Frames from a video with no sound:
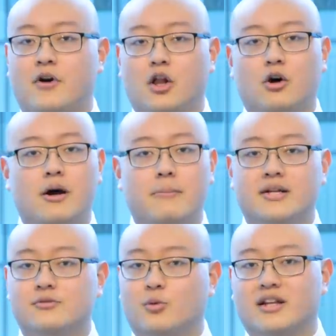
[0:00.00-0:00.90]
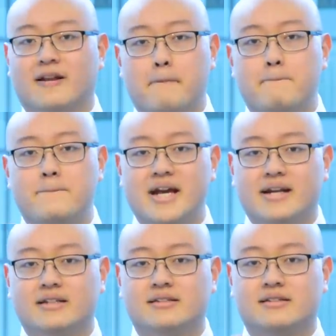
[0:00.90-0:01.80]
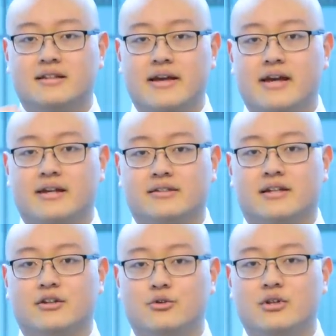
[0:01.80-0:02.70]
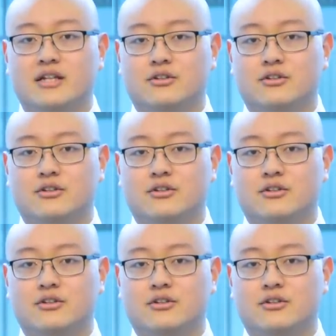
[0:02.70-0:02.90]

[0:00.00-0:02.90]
Follow up is one of the biggest things that you need